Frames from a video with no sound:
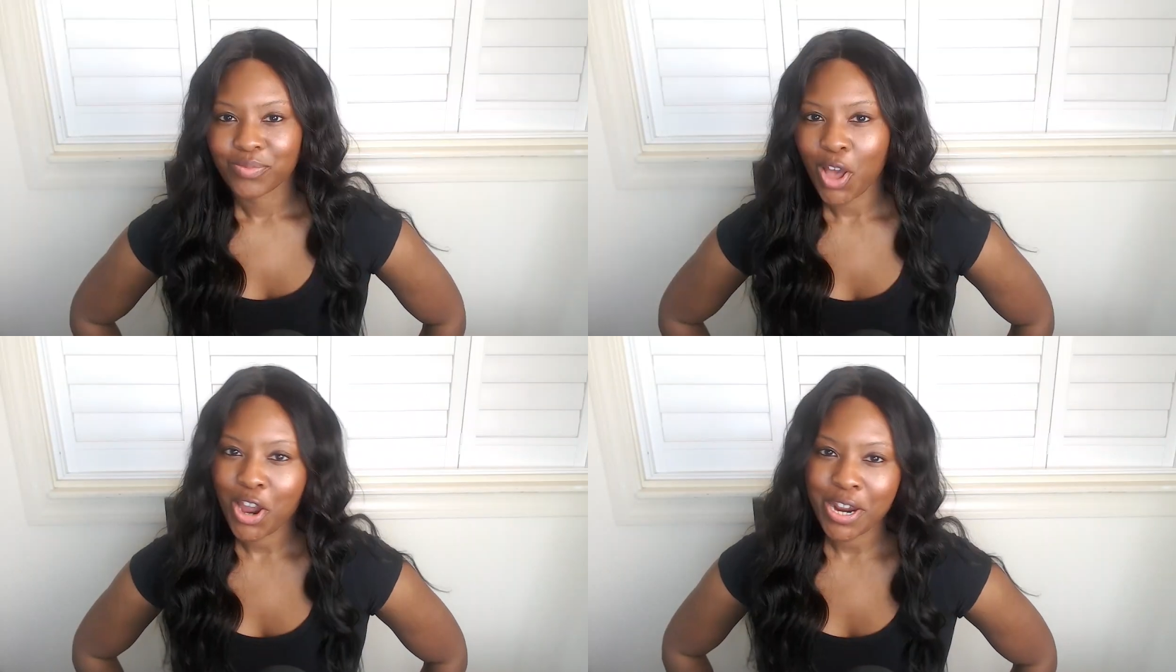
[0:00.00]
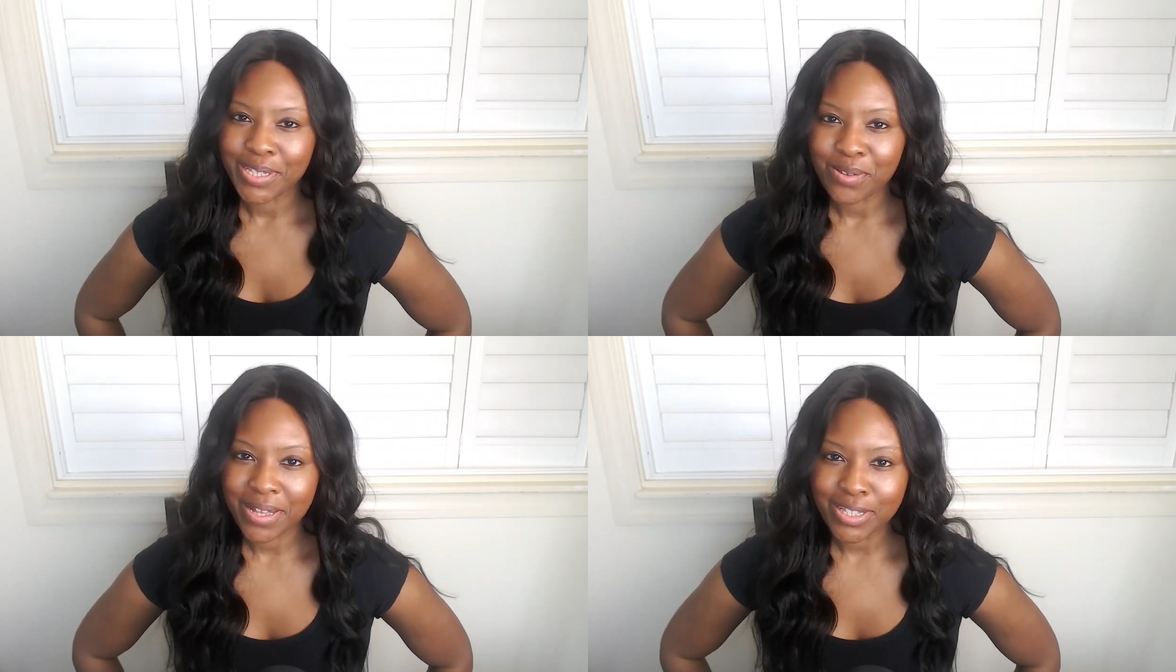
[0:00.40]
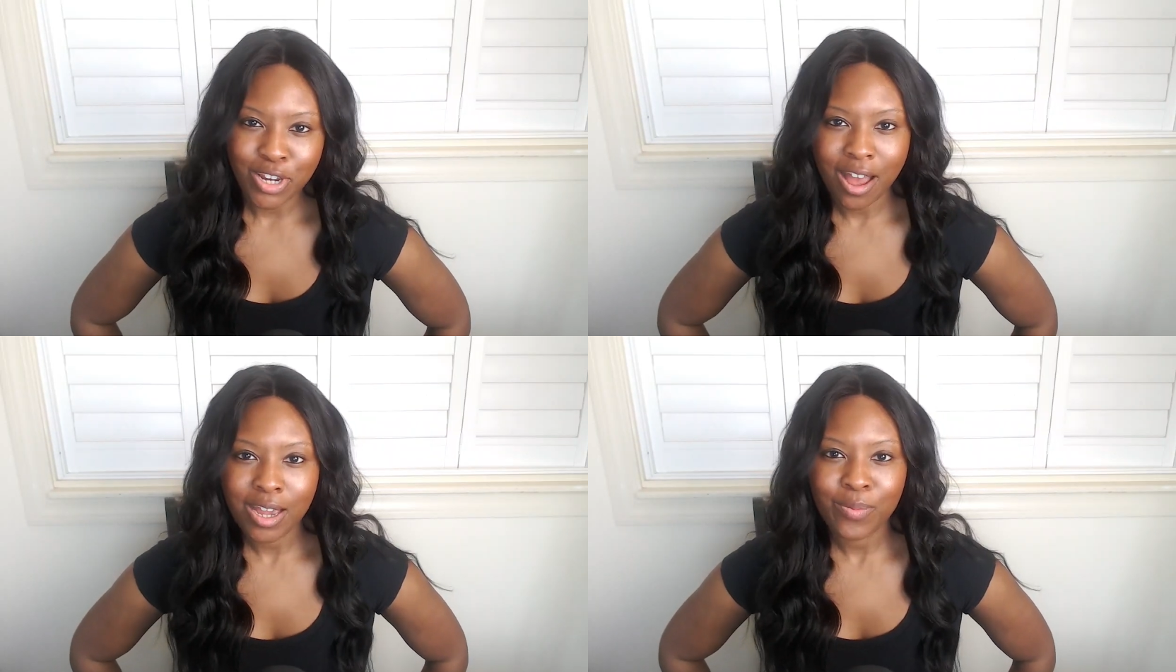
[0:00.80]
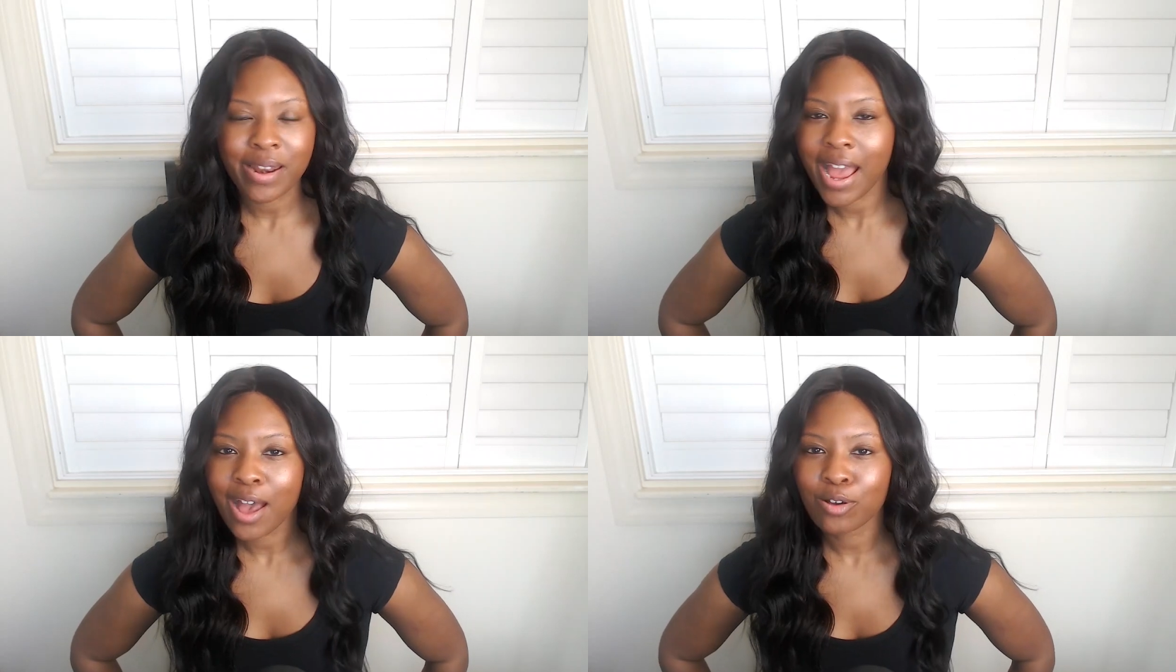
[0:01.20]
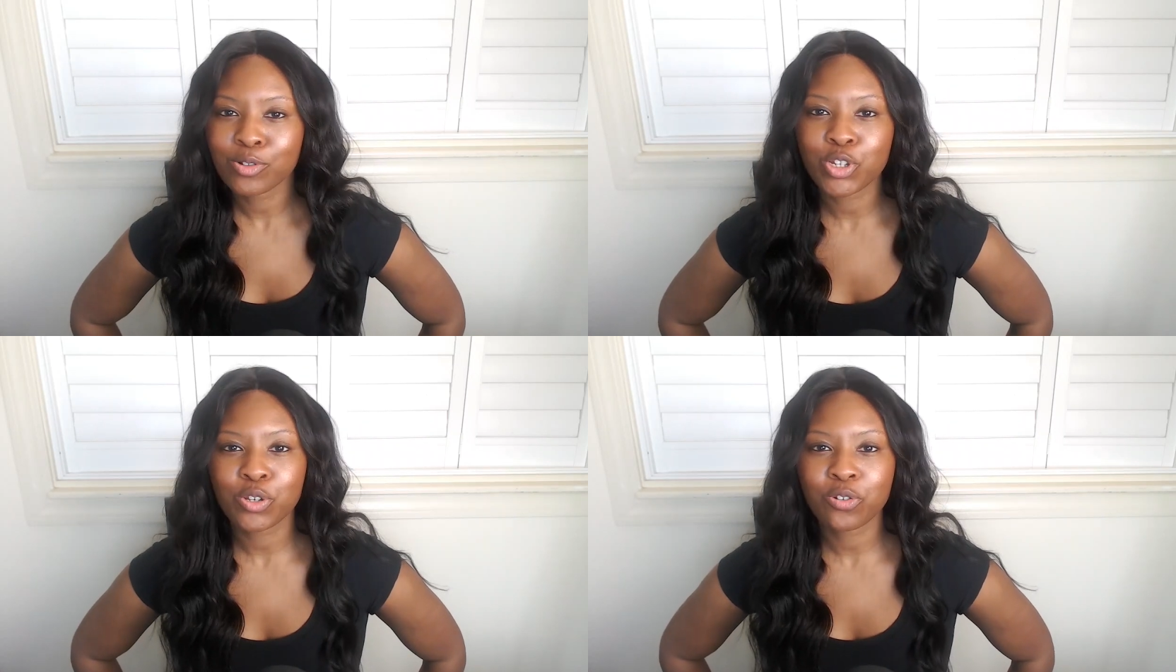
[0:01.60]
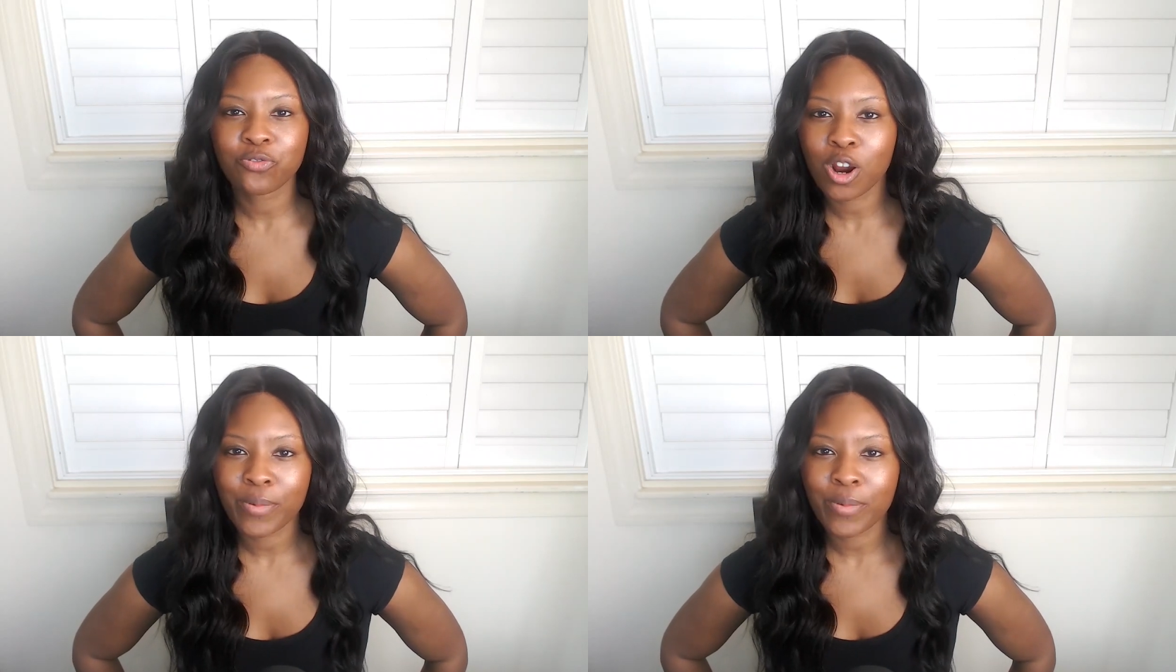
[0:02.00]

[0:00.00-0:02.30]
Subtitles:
All right, so let's talk about how to form a